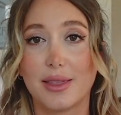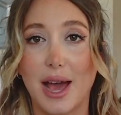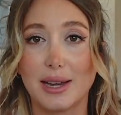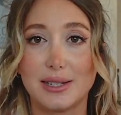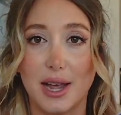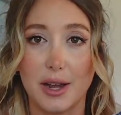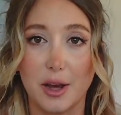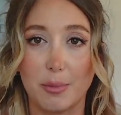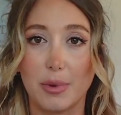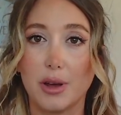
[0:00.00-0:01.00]
that
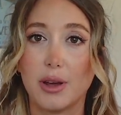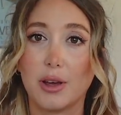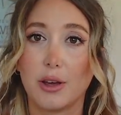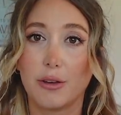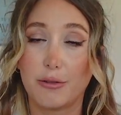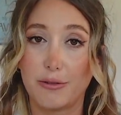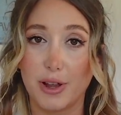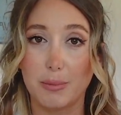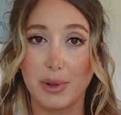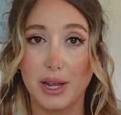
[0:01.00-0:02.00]
denim
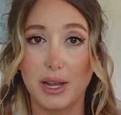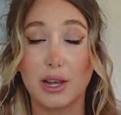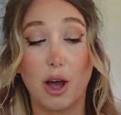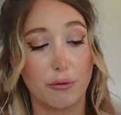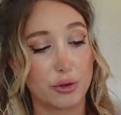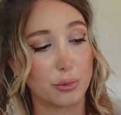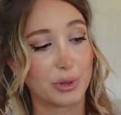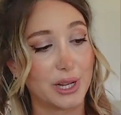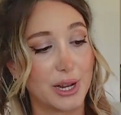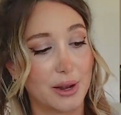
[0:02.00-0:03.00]
fit me
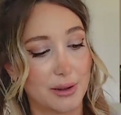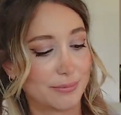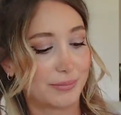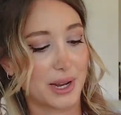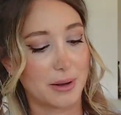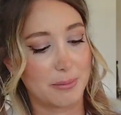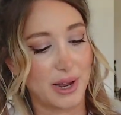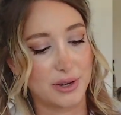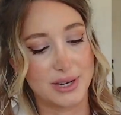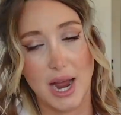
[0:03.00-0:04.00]
comfortably. I can
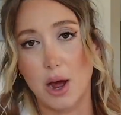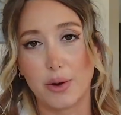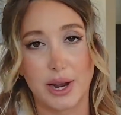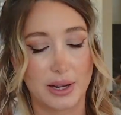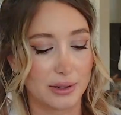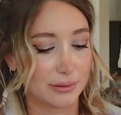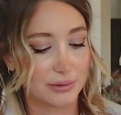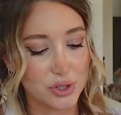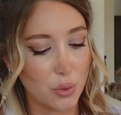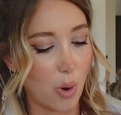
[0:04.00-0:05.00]
bend down, I can
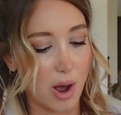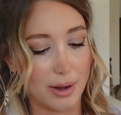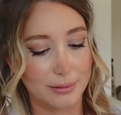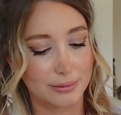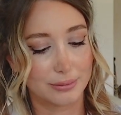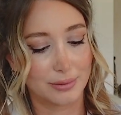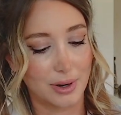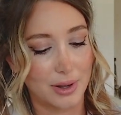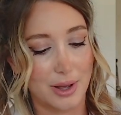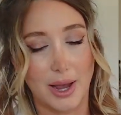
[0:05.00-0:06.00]
squat,
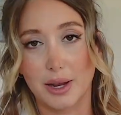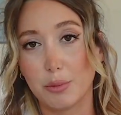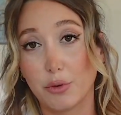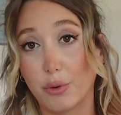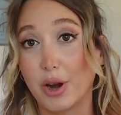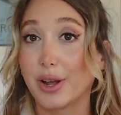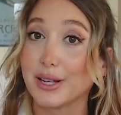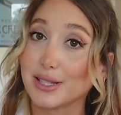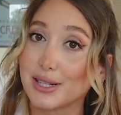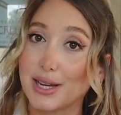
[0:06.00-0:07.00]
I can move around, I
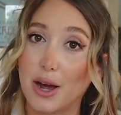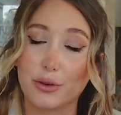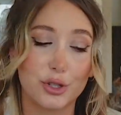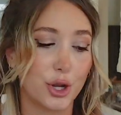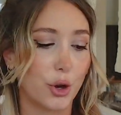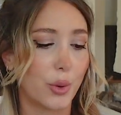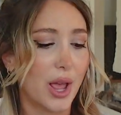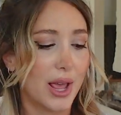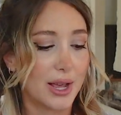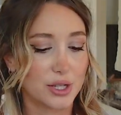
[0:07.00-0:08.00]
can sit down. So
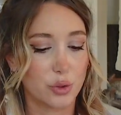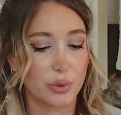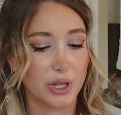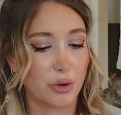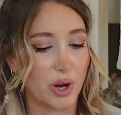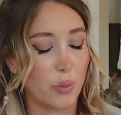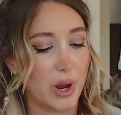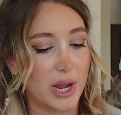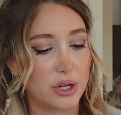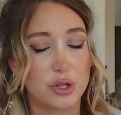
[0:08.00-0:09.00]
it's a really great
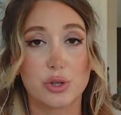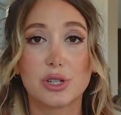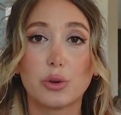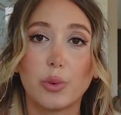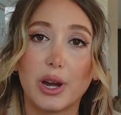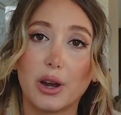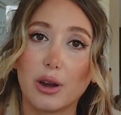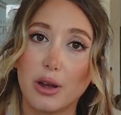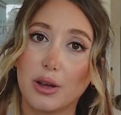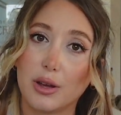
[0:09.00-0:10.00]
way to still wear